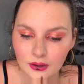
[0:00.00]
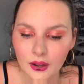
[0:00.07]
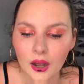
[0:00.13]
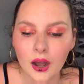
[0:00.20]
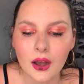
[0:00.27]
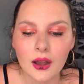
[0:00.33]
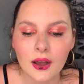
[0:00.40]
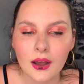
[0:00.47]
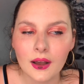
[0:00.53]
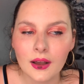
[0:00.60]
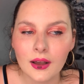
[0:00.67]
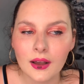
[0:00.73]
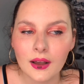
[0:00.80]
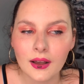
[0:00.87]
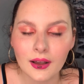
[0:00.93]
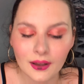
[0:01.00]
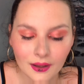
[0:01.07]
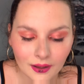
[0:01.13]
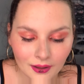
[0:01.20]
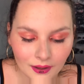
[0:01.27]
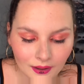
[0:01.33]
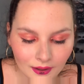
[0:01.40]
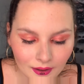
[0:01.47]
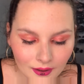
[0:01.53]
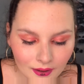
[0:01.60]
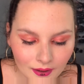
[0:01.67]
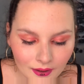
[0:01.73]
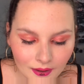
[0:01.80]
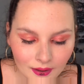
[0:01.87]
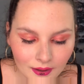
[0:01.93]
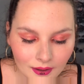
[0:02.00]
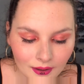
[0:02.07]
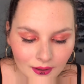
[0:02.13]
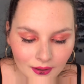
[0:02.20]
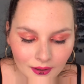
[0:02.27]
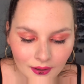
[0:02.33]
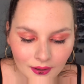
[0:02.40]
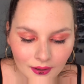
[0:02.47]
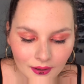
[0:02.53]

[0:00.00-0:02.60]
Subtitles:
[no speech]